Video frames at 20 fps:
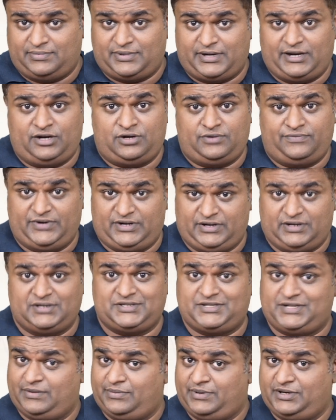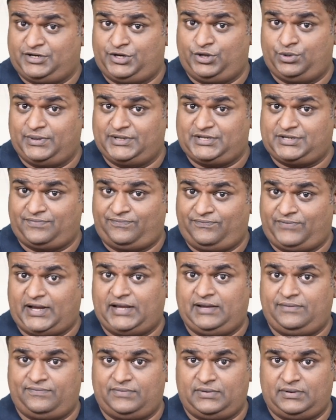rate of interest given to you is
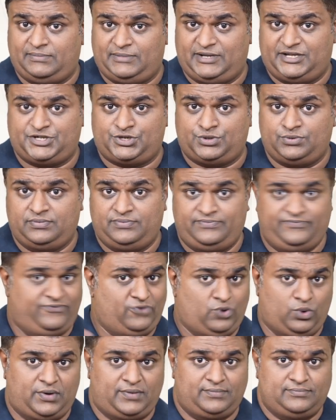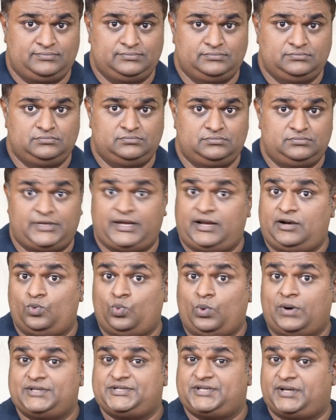5:4. Then
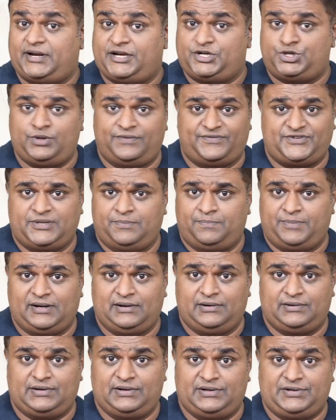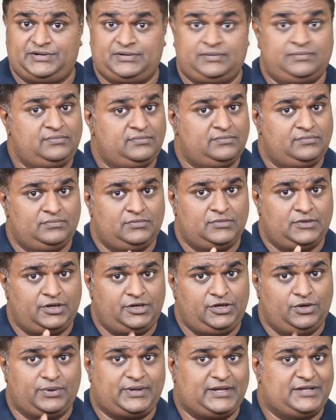what is the ratio of simple interest?
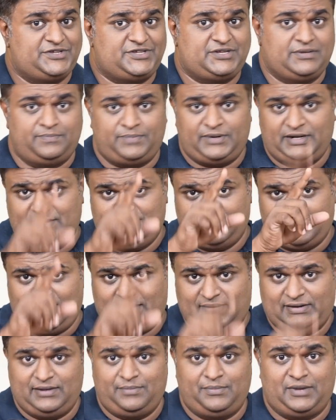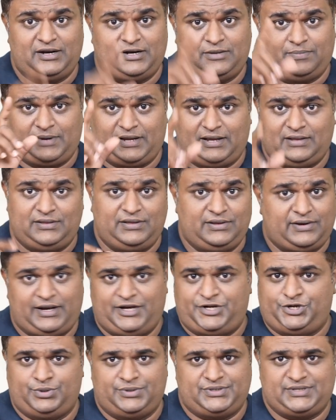You can simply directly multiply the
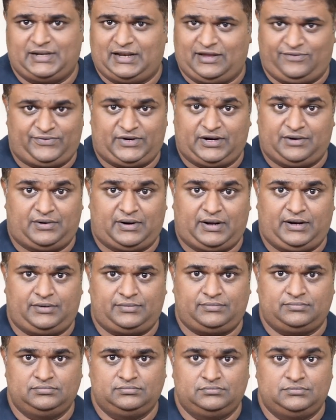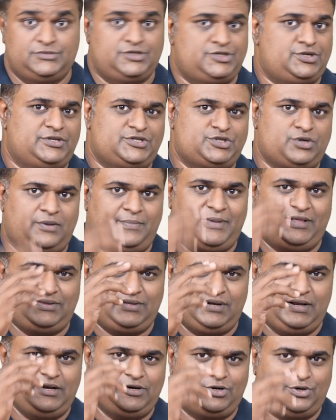ratios, the left and right. So it's going to be
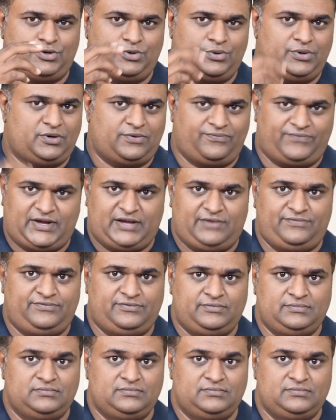3:2:5:2,